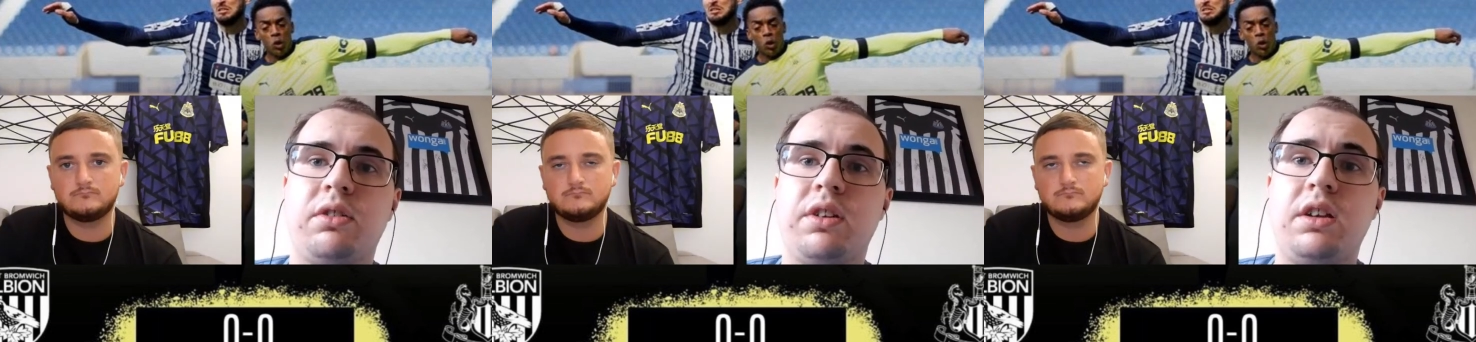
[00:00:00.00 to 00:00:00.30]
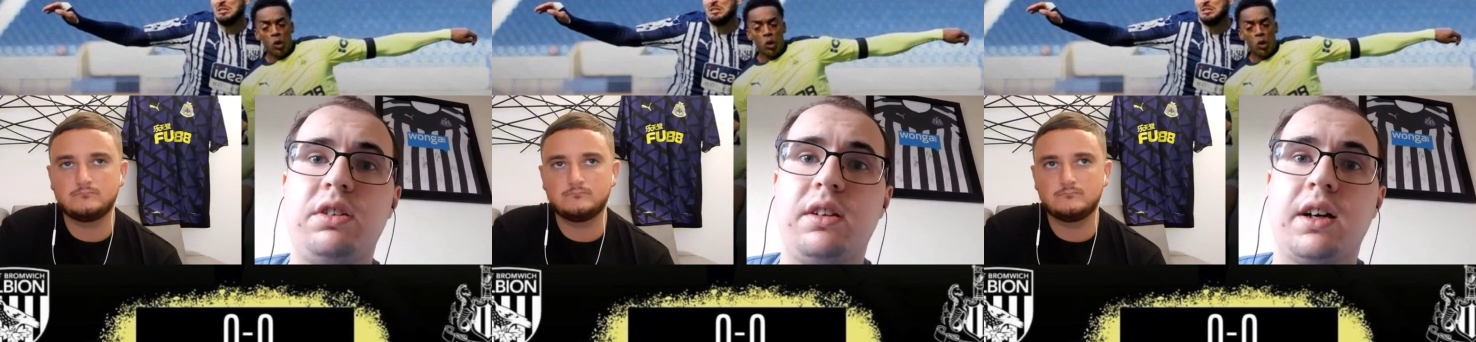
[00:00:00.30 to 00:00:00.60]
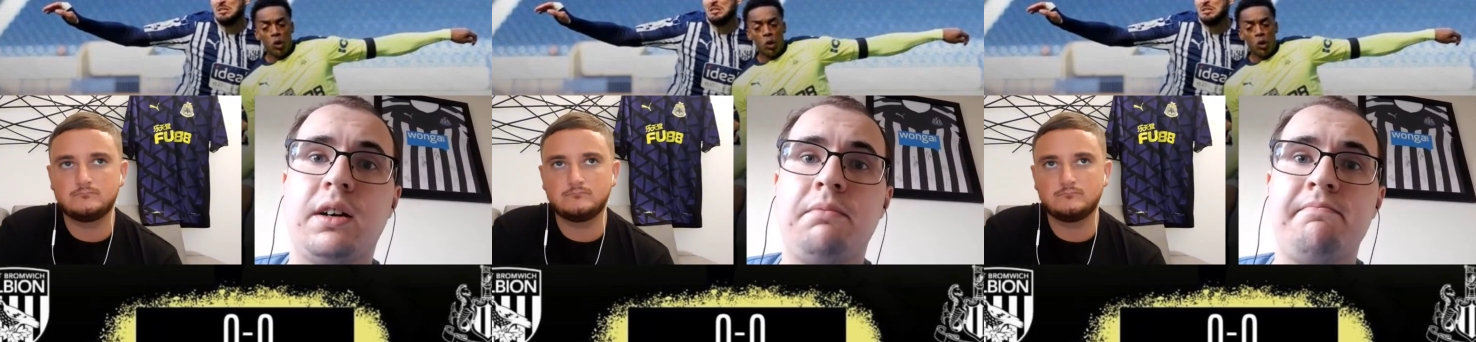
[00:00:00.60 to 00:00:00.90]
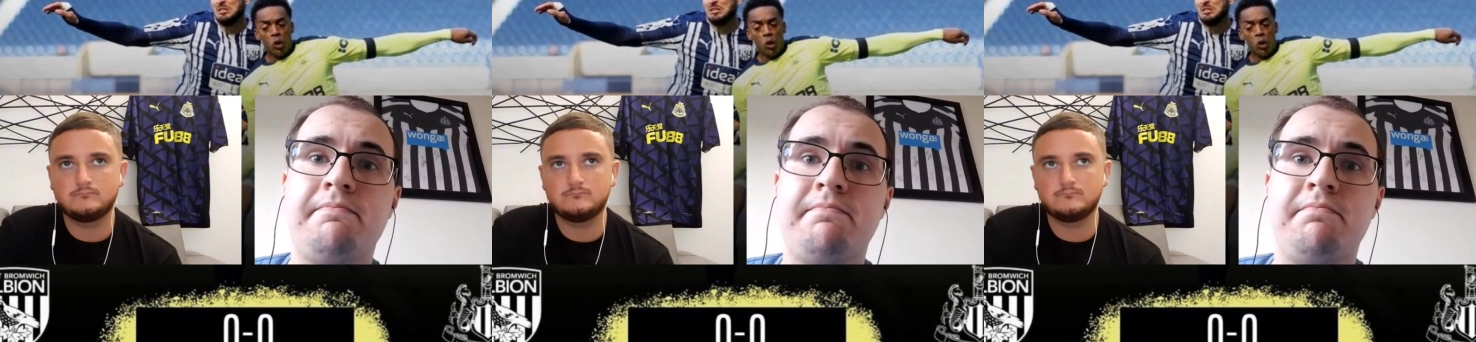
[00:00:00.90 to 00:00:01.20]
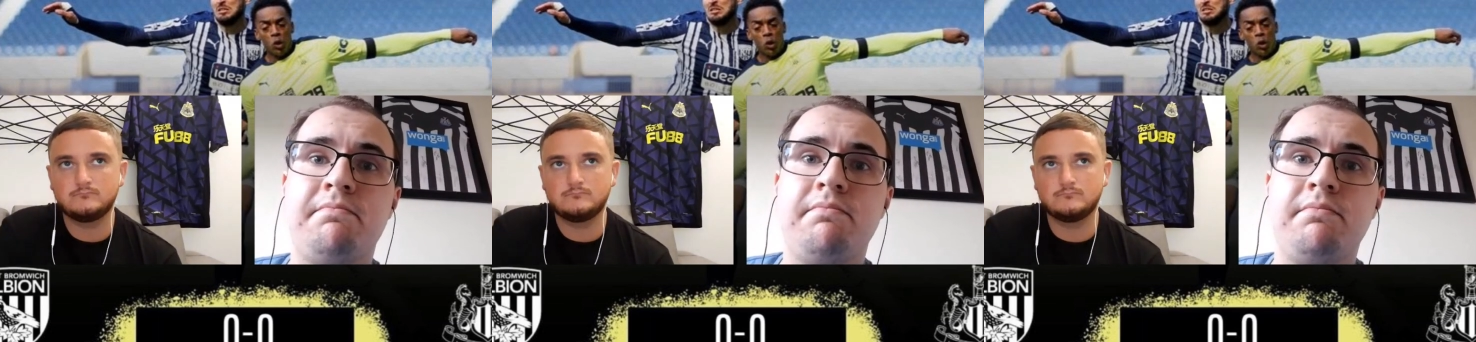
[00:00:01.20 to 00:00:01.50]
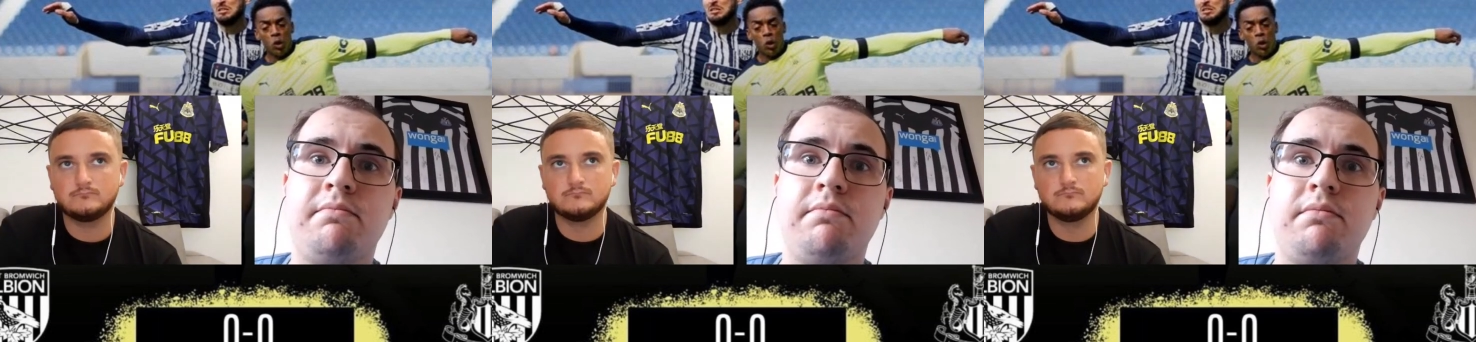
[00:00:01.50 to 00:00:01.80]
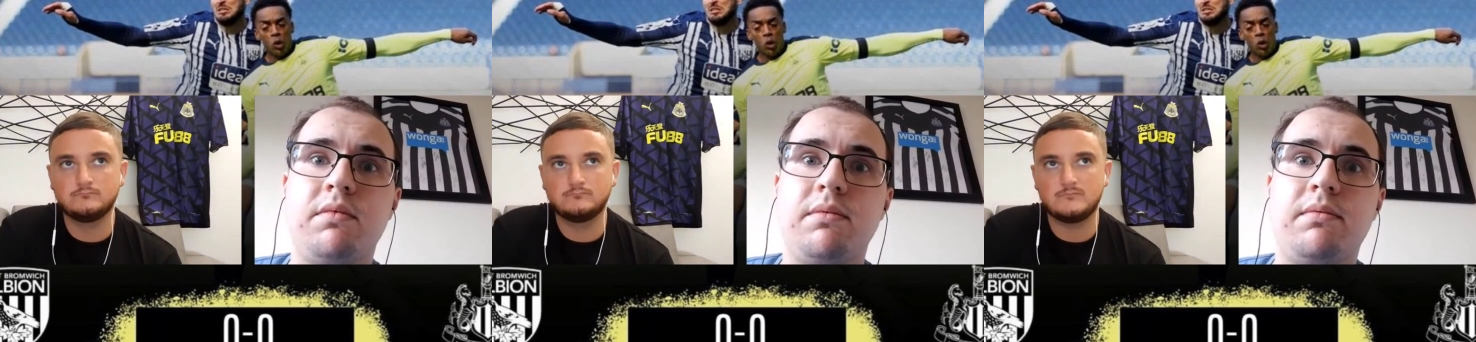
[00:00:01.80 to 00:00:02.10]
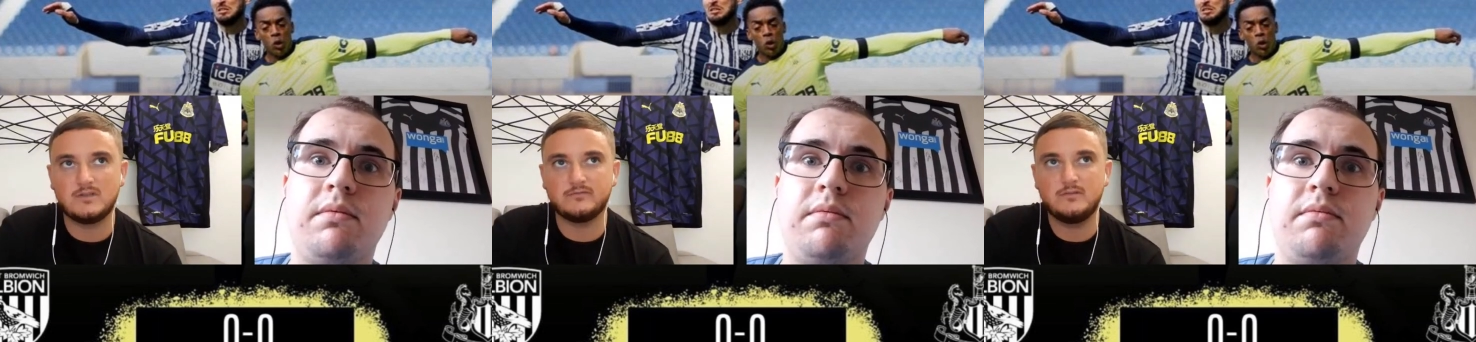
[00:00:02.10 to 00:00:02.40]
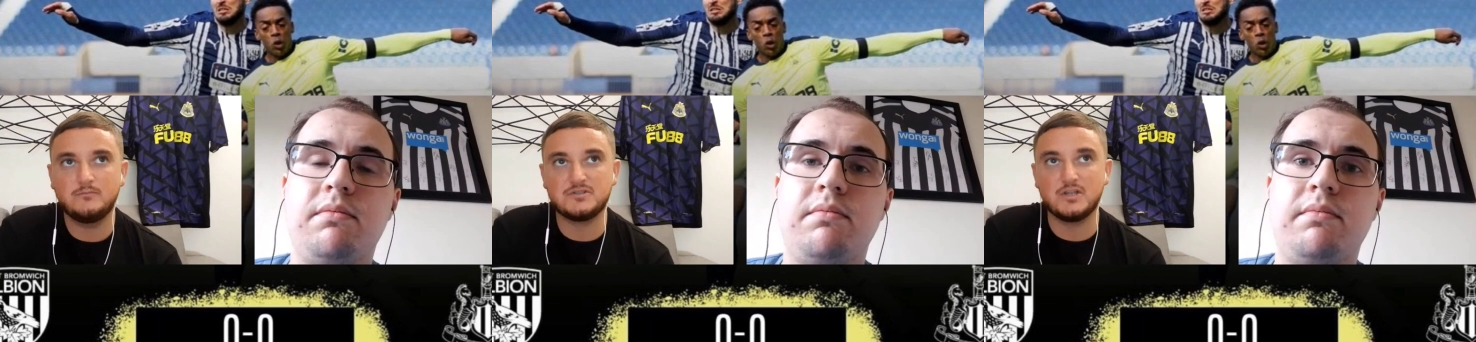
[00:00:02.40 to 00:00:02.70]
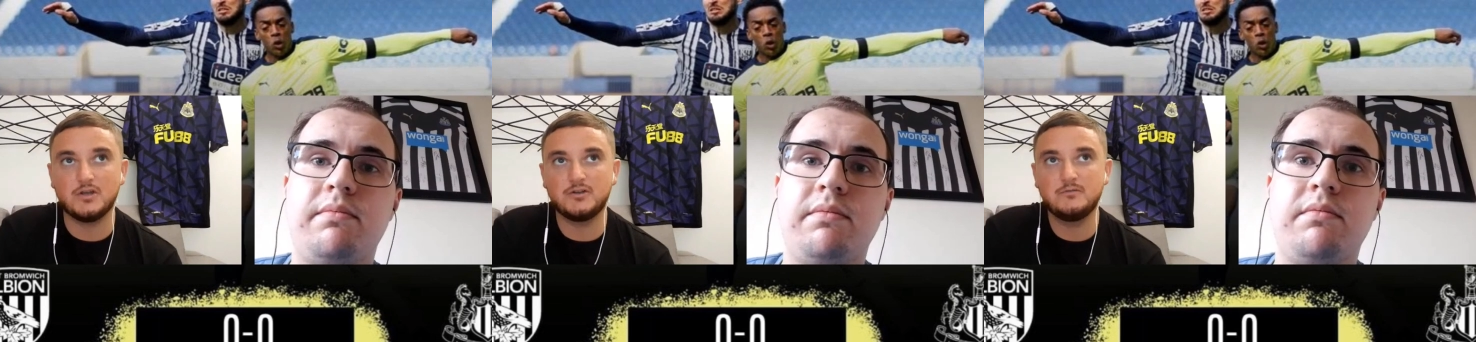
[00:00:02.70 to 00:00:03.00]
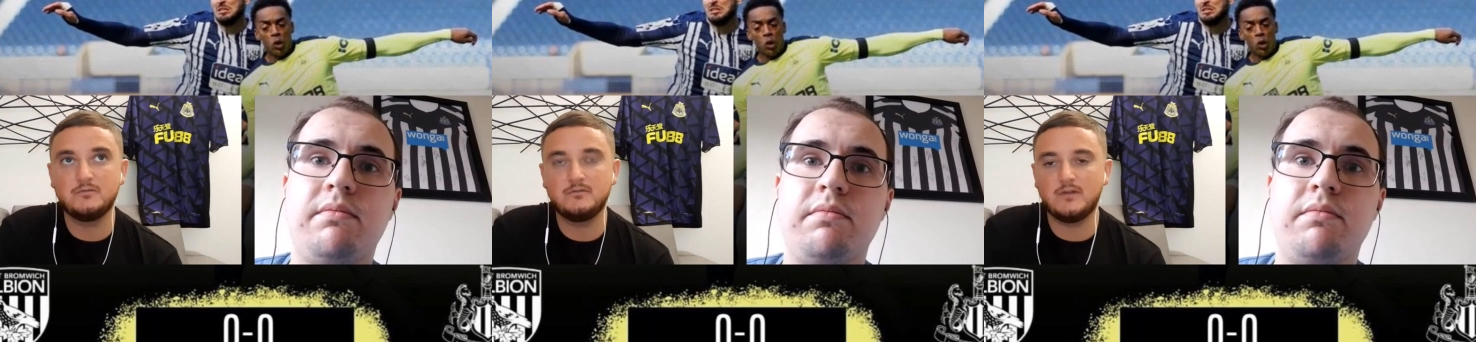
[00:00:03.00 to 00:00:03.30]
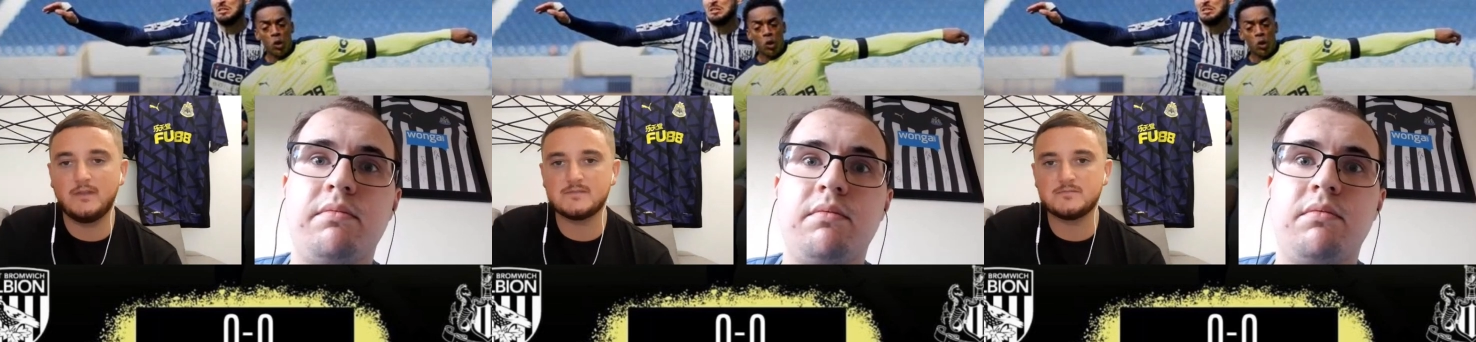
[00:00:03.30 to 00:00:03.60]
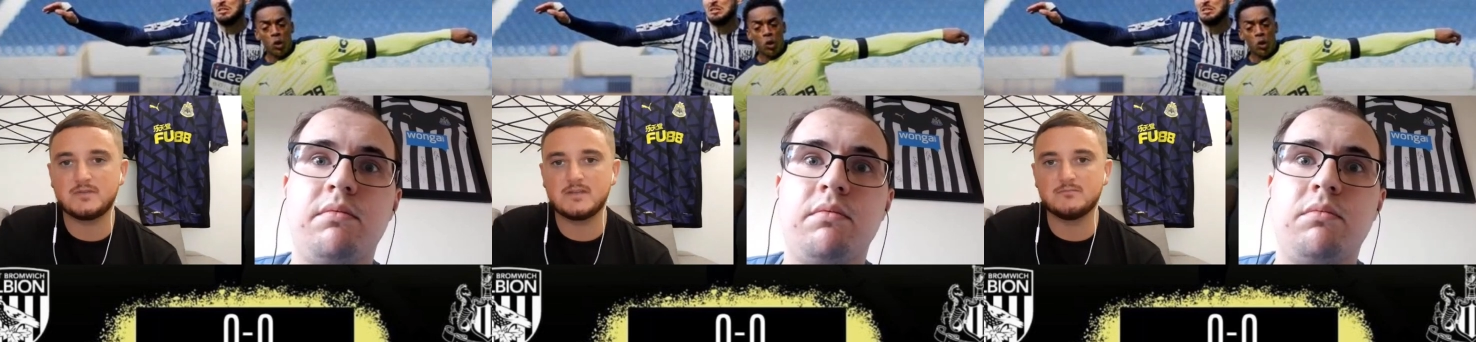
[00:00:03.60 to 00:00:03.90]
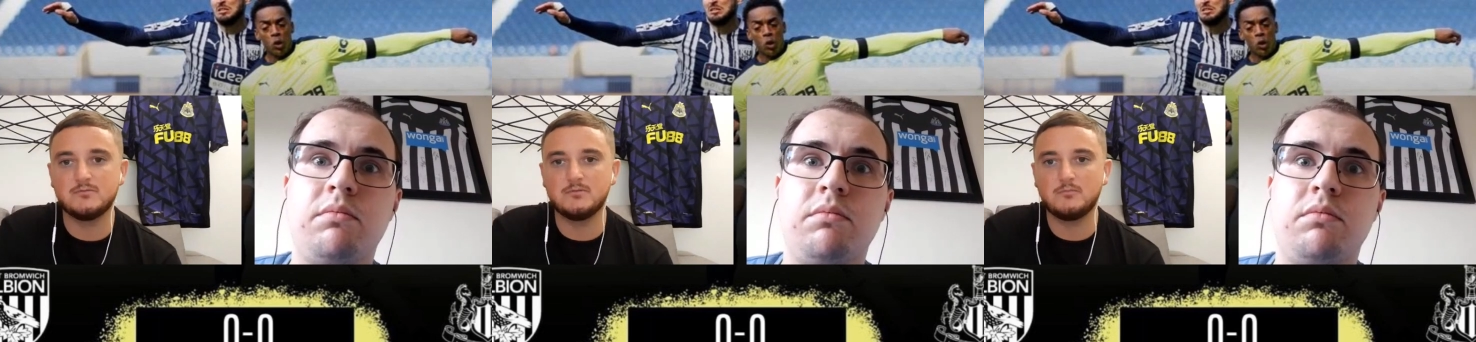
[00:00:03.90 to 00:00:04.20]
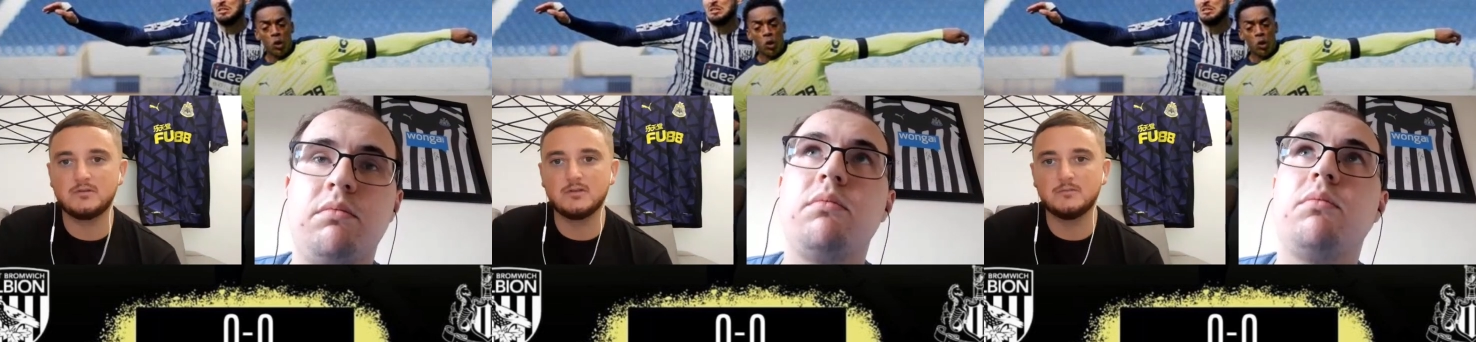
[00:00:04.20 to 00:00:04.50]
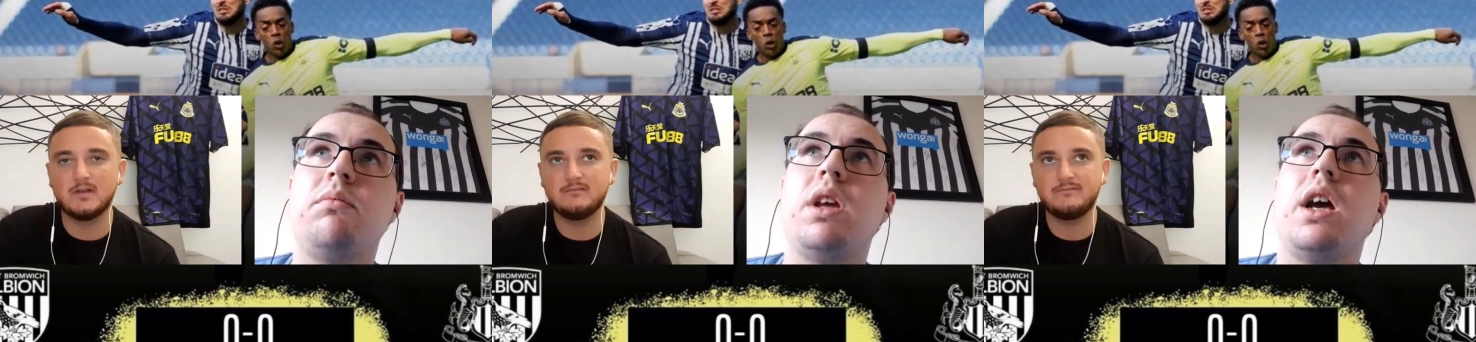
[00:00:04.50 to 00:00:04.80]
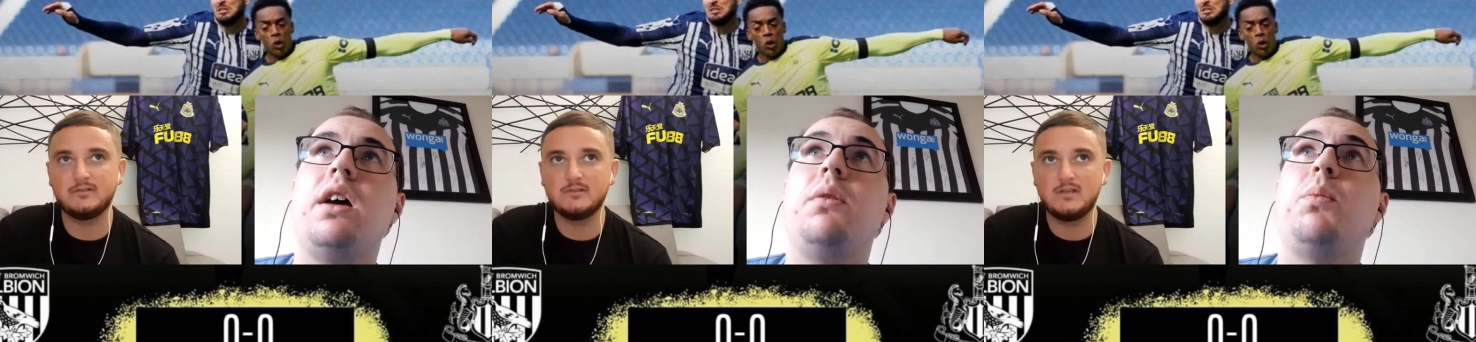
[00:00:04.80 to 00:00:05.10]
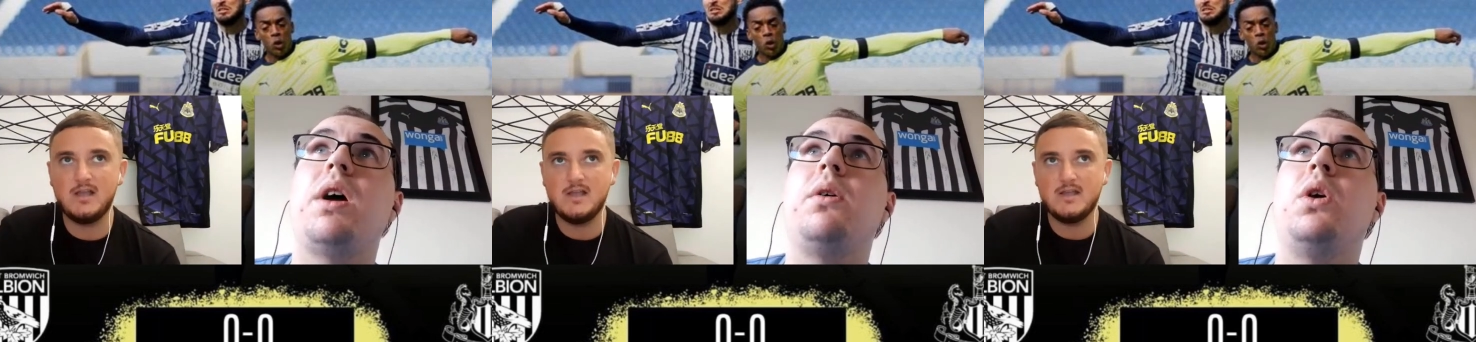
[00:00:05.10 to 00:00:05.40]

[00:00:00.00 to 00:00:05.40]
Speaker 1: on this, you know. Mm-hmm. Definitely,
Speaker 2: which they are doing at this precise moment, one of the local downfield. Yeah, but,